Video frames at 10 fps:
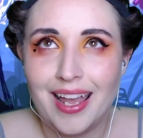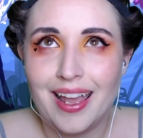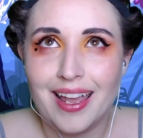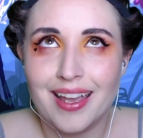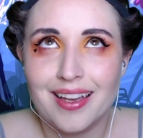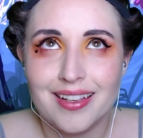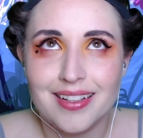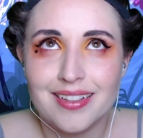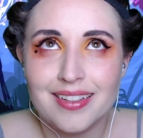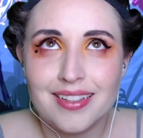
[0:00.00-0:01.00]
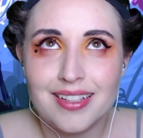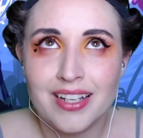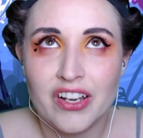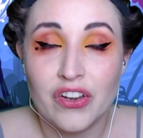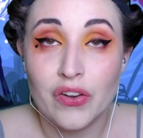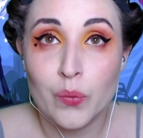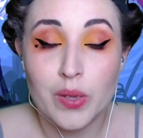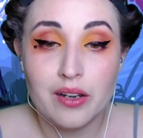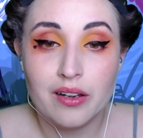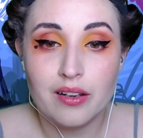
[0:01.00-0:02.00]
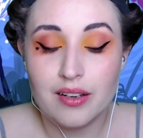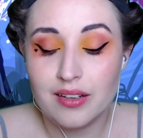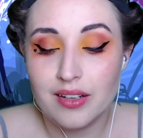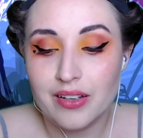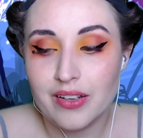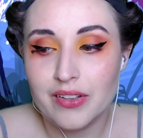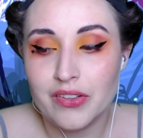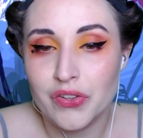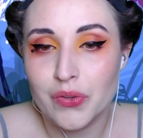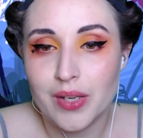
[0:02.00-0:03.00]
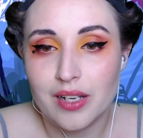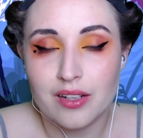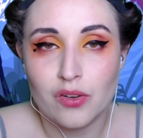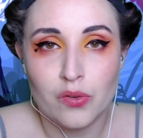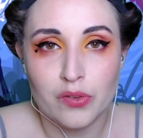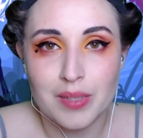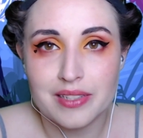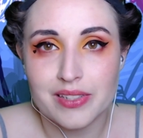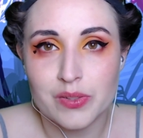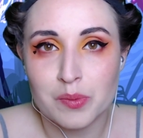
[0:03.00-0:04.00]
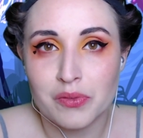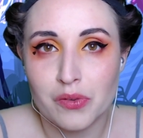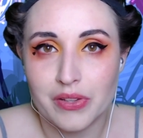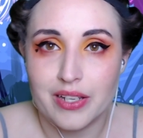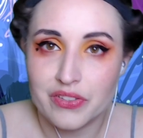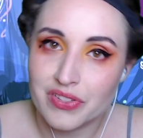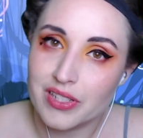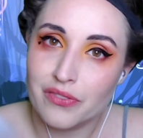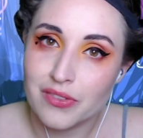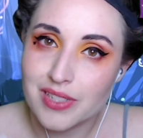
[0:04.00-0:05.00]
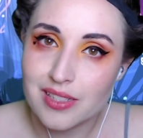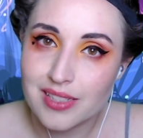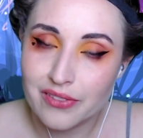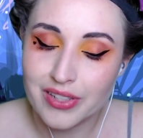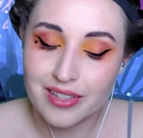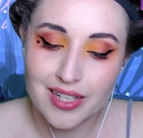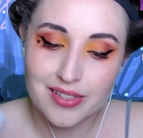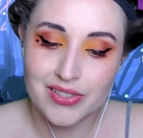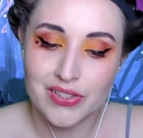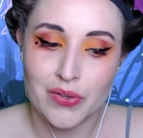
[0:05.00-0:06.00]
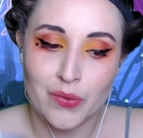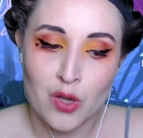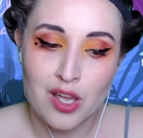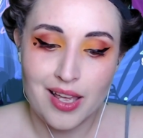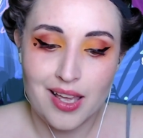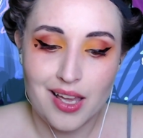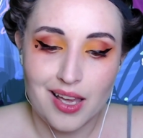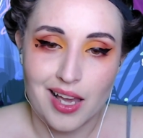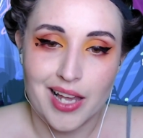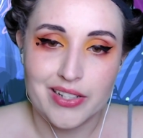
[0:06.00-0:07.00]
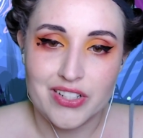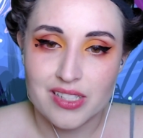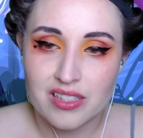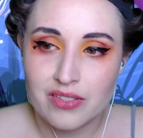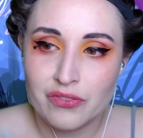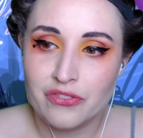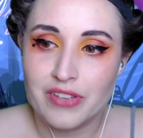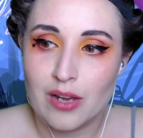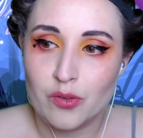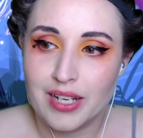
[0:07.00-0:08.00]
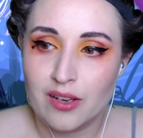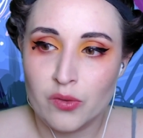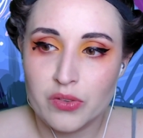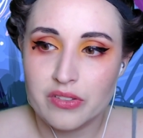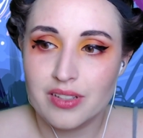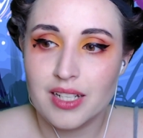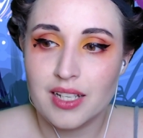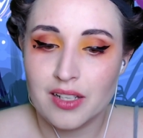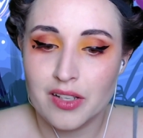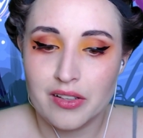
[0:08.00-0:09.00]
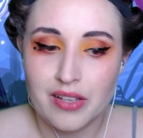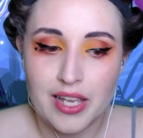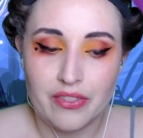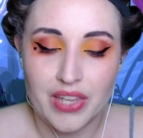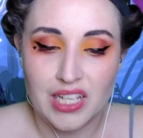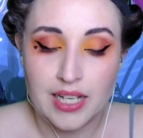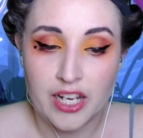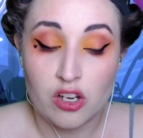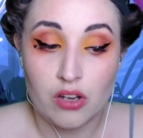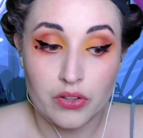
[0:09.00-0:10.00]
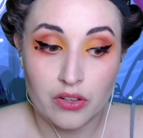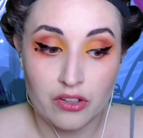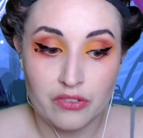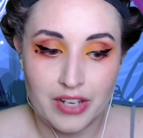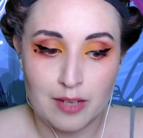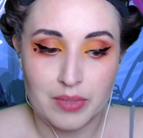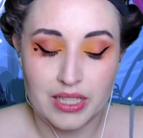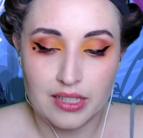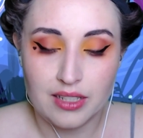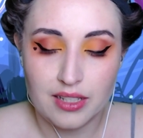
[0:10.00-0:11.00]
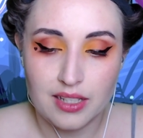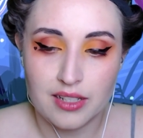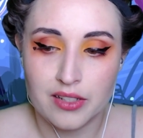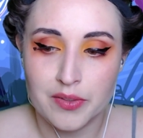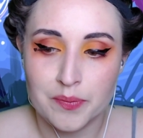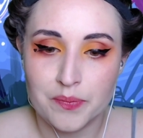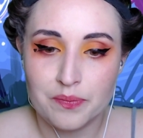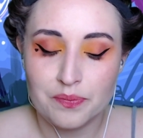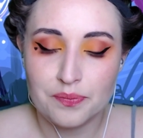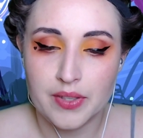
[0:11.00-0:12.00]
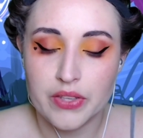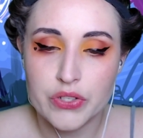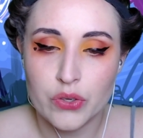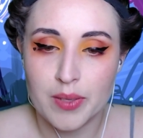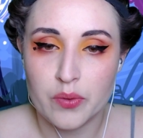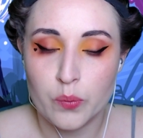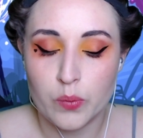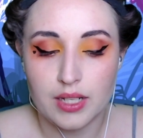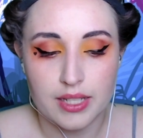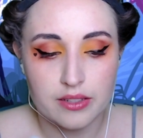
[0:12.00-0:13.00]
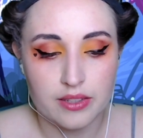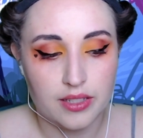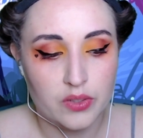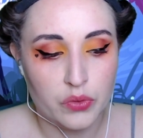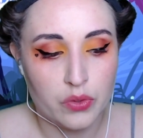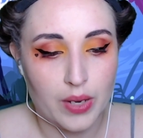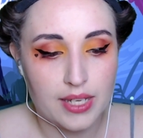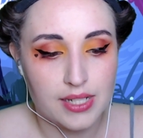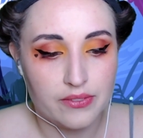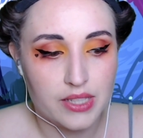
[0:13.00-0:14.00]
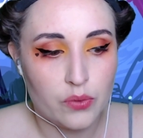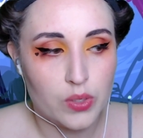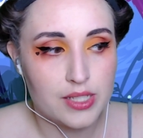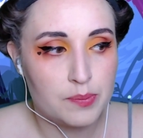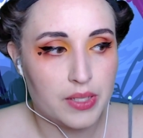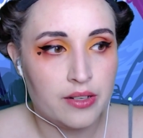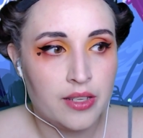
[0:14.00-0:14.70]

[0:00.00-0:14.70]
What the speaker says: And no one knew how to get a hold of me because this was before the age of cell phones and stuff like that. So I just found out, and then I called her family, and they told me when like the wake and everything was, but